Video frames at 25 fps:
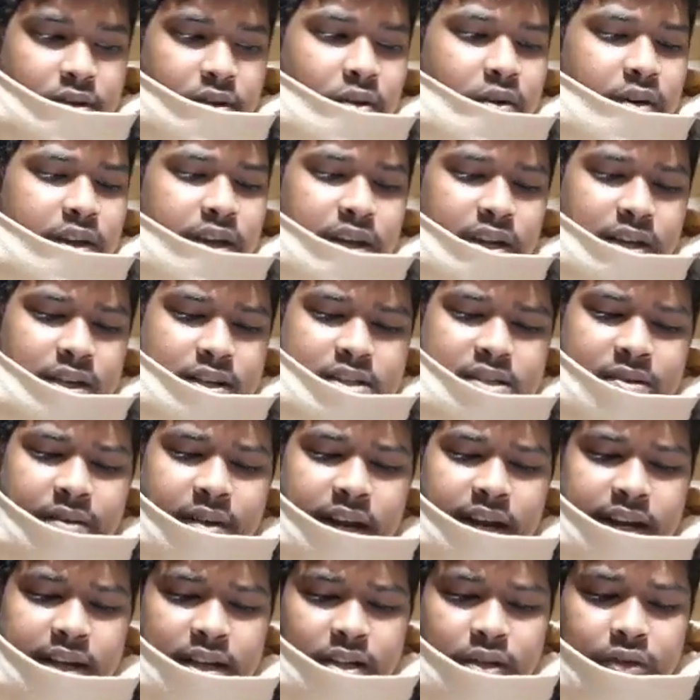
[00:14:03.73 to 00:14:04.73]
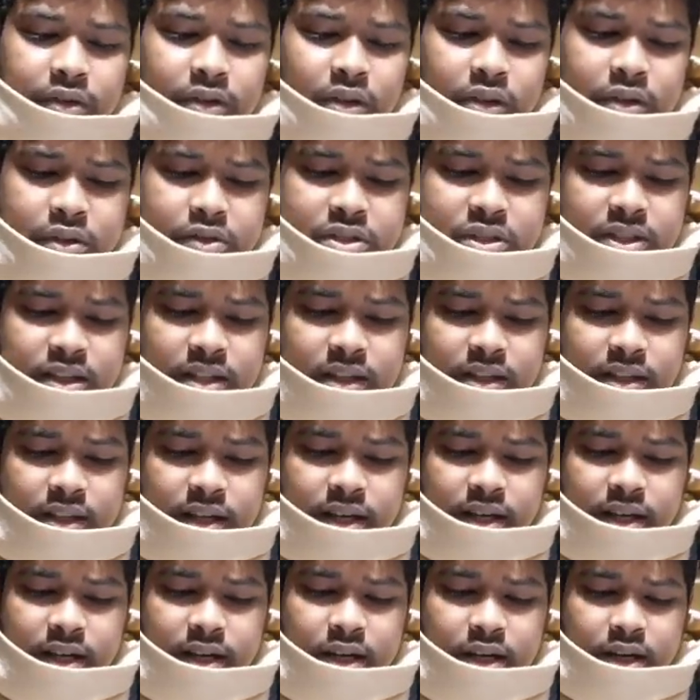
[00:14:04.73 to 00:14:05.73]
Oh, in case of ideal solution,
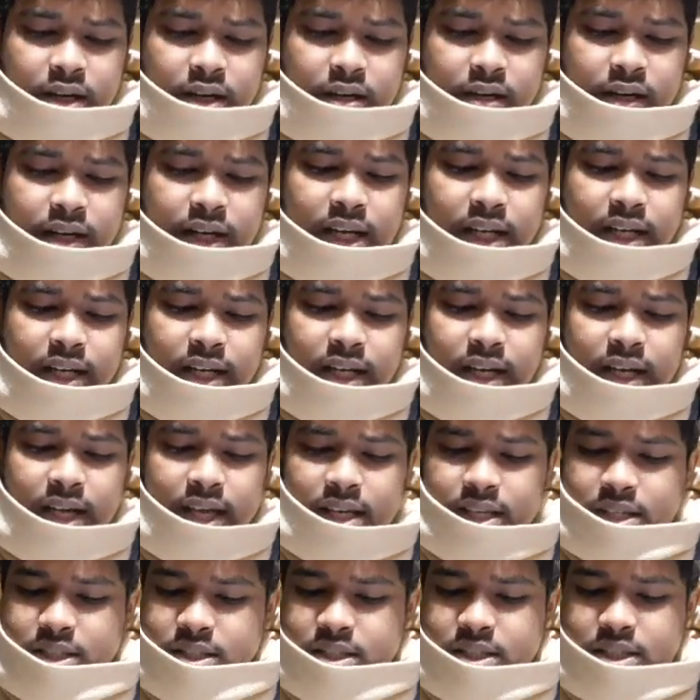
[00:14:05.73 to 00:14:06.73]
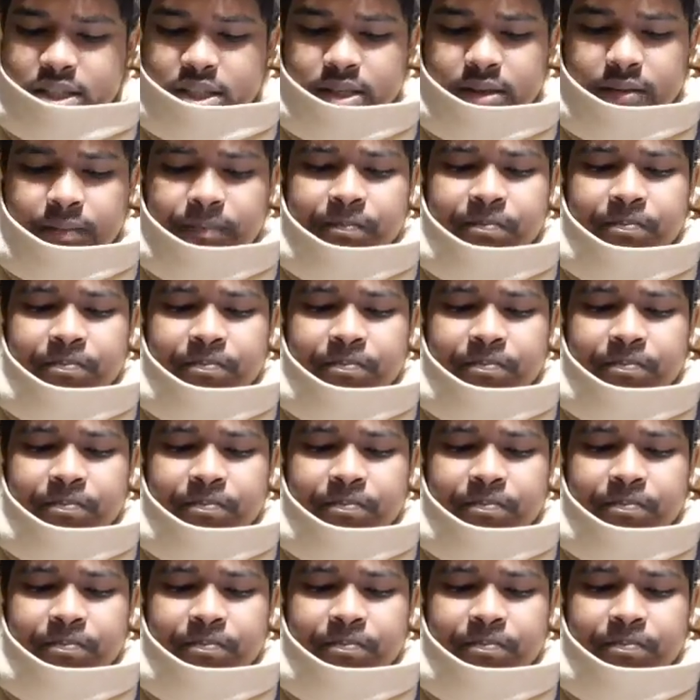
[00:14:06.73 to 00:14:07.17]
the delta H